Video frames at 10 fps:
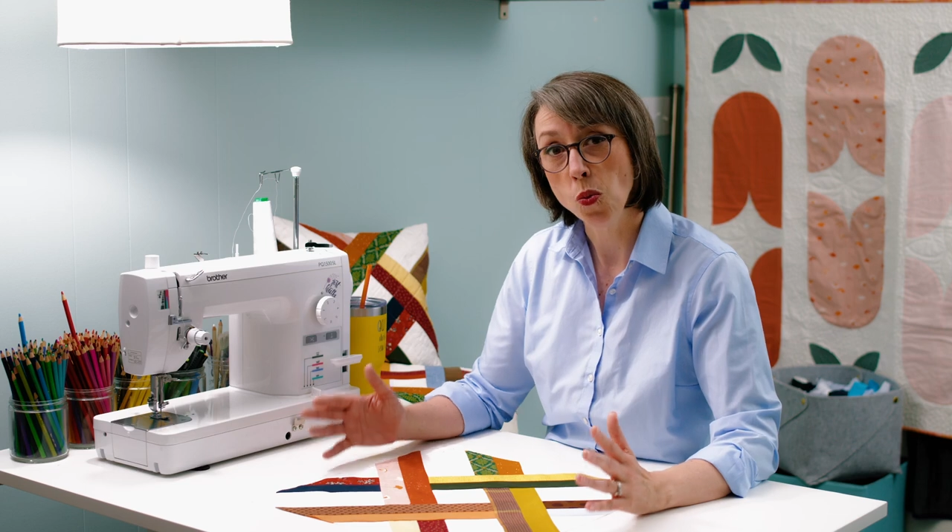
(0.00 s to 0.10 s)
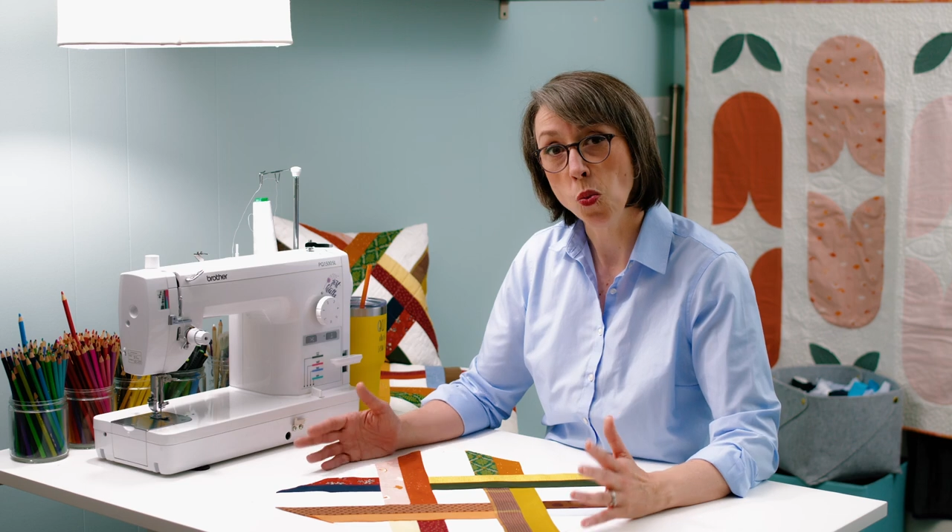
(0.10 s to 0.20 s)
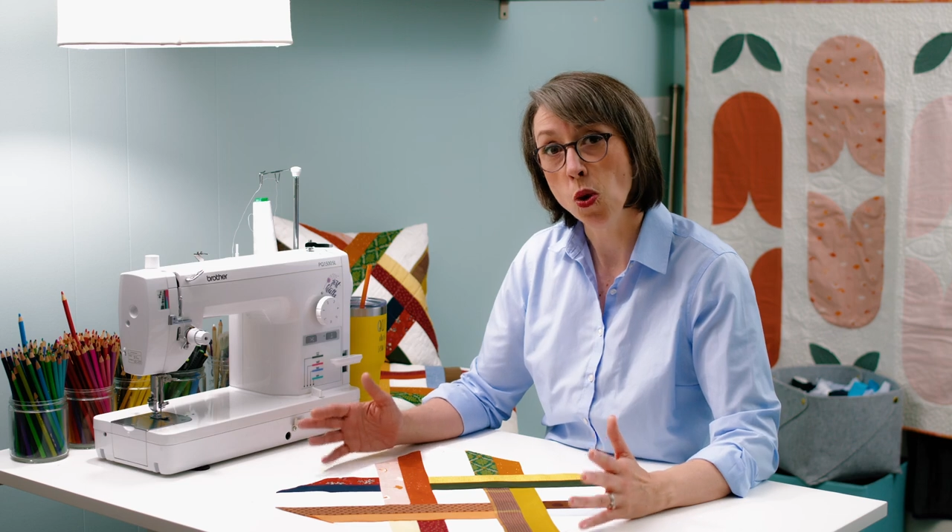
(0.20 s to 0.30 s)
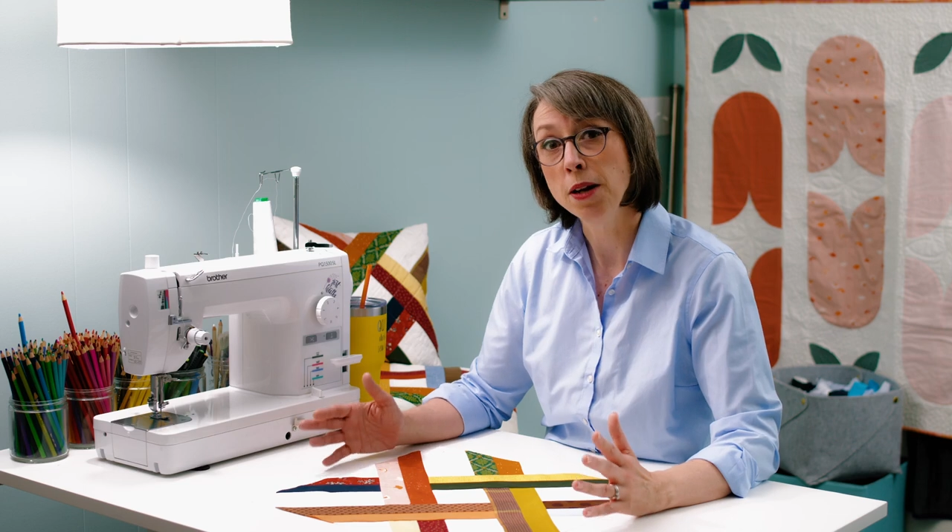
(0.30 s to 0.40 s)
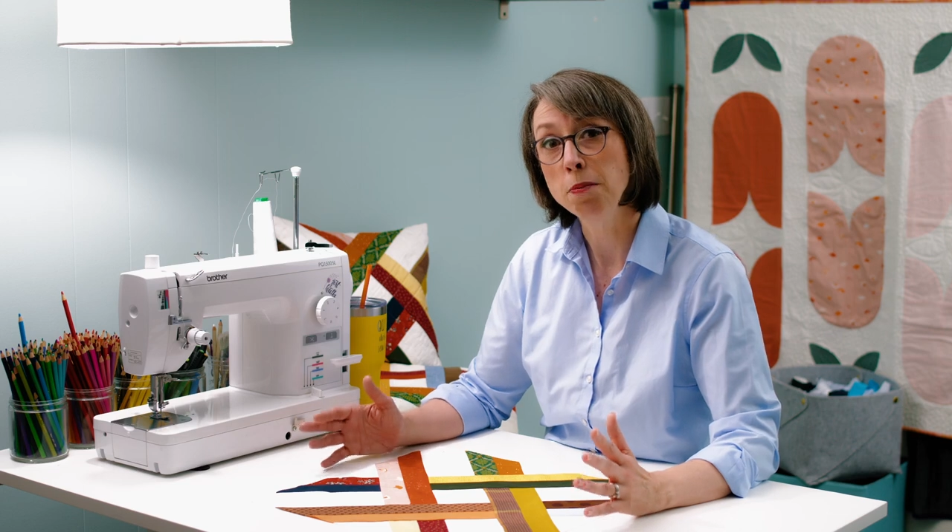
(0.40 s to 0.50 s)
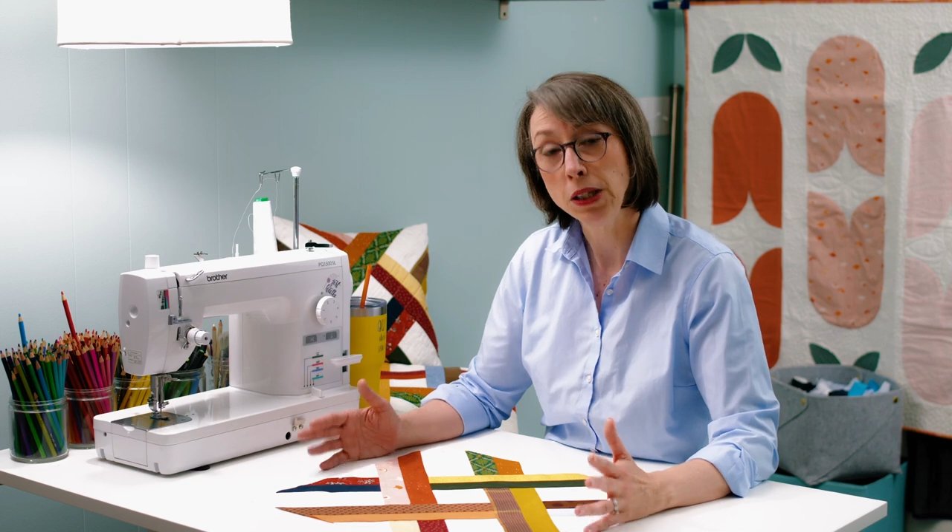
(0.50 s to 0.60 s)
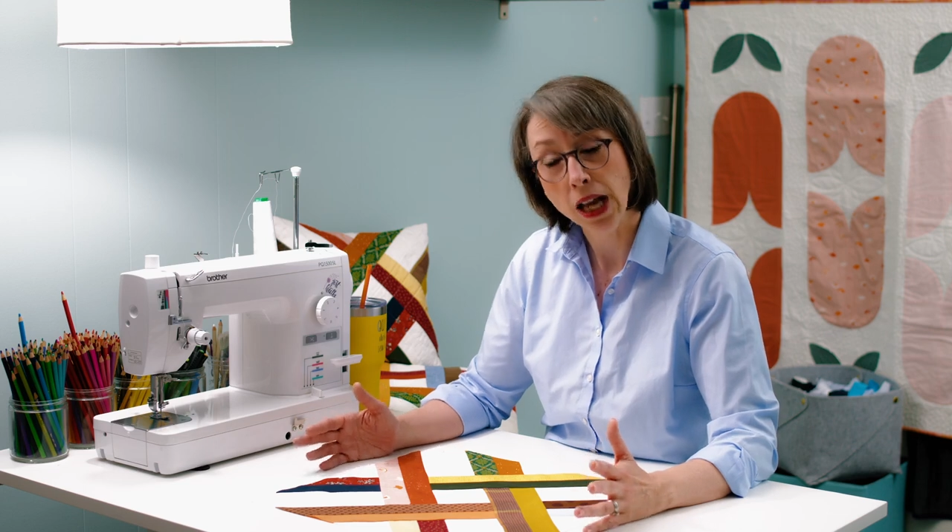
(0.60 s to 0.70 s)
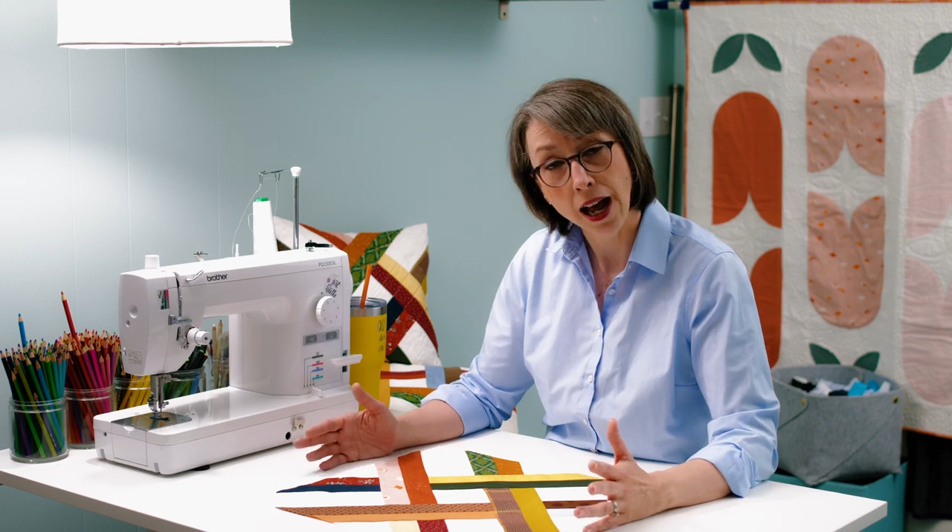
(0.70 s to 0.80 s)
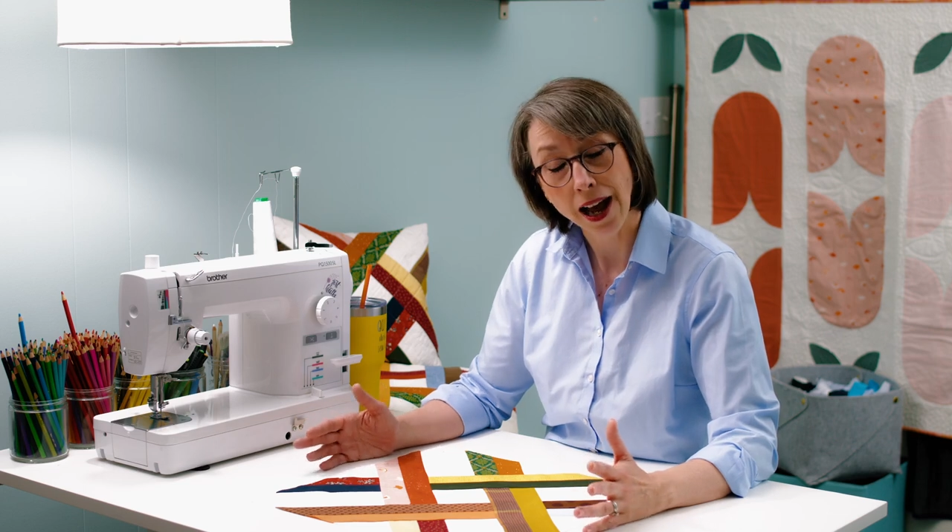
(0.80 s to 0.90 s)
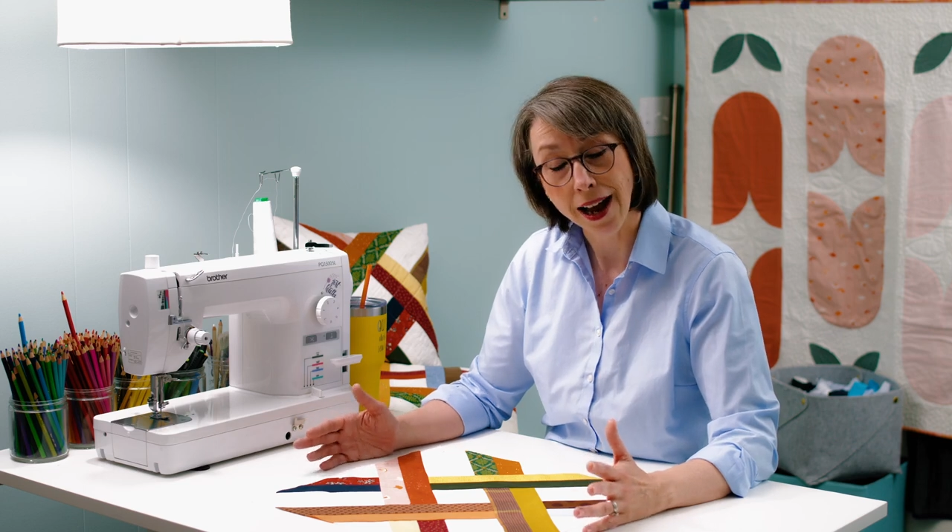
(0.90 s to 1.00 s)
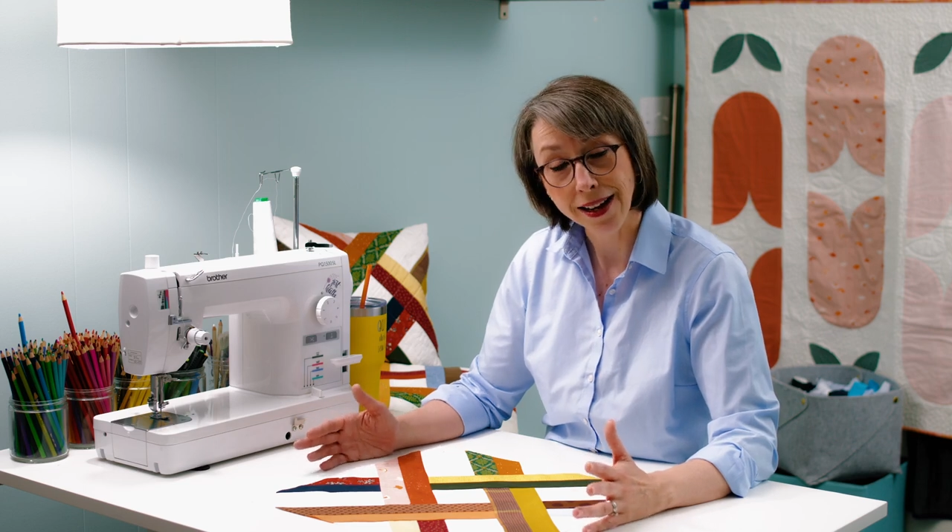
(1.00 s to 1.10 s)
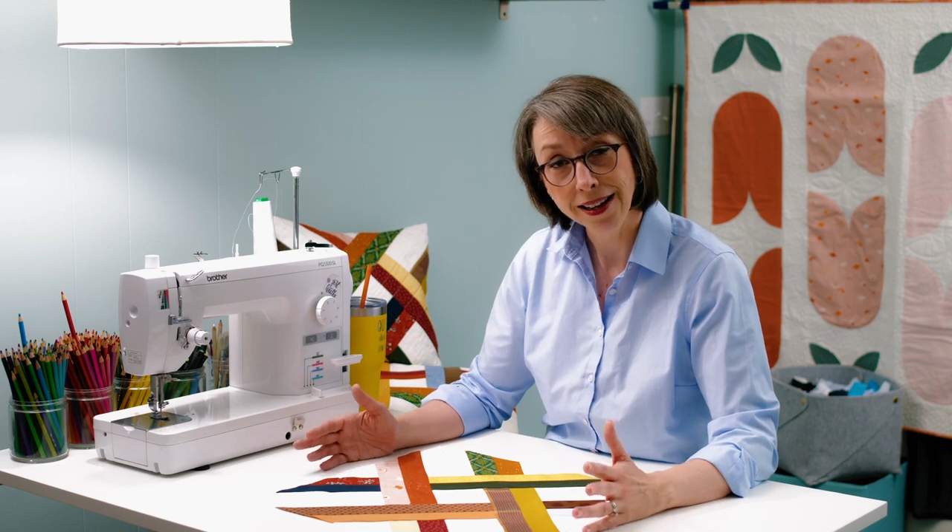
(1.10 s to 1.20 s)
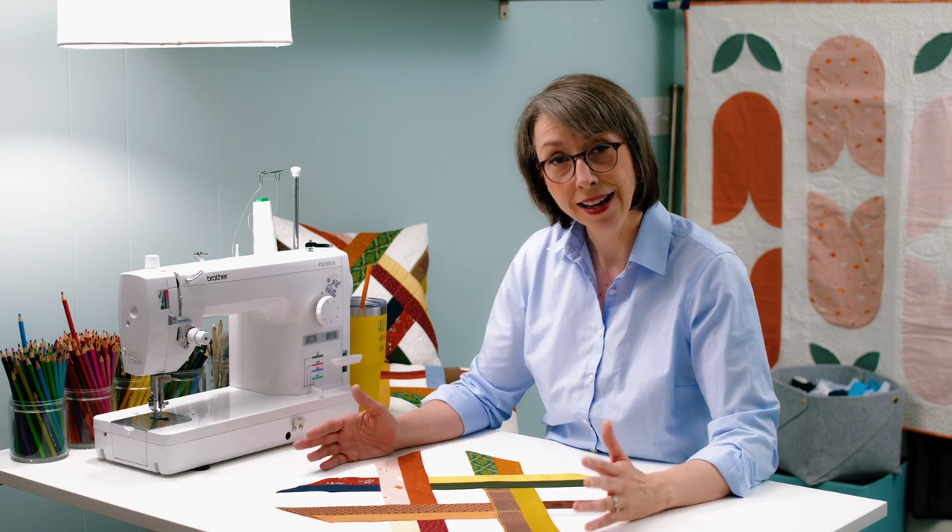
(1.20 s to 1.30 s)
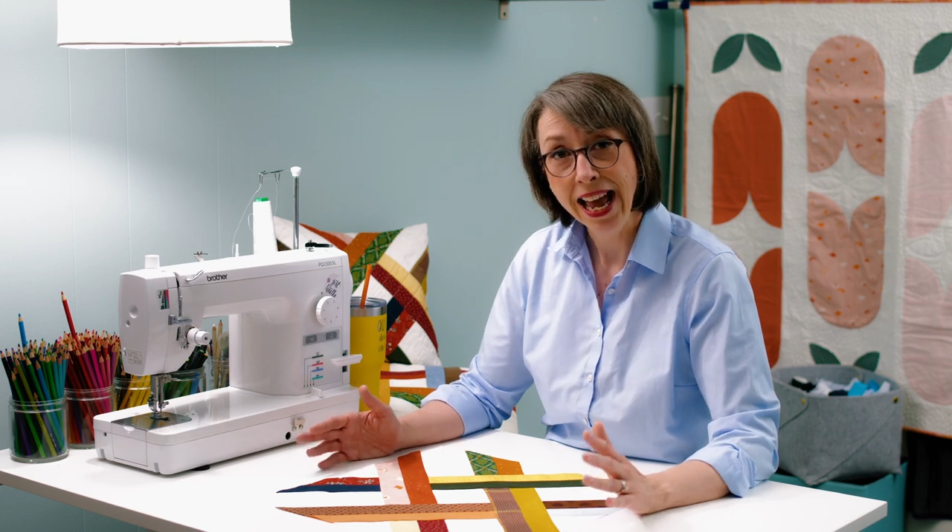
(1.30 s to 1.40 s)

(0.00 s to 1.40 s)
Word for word: one block